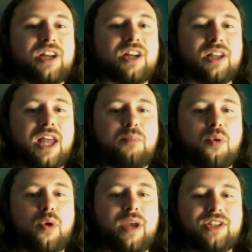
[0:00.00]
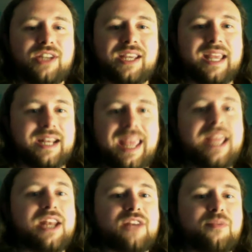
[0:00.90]
in a luck point to get a
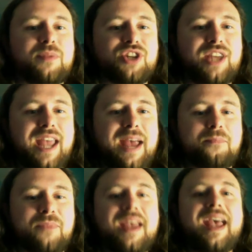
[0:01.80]
hint from the GM,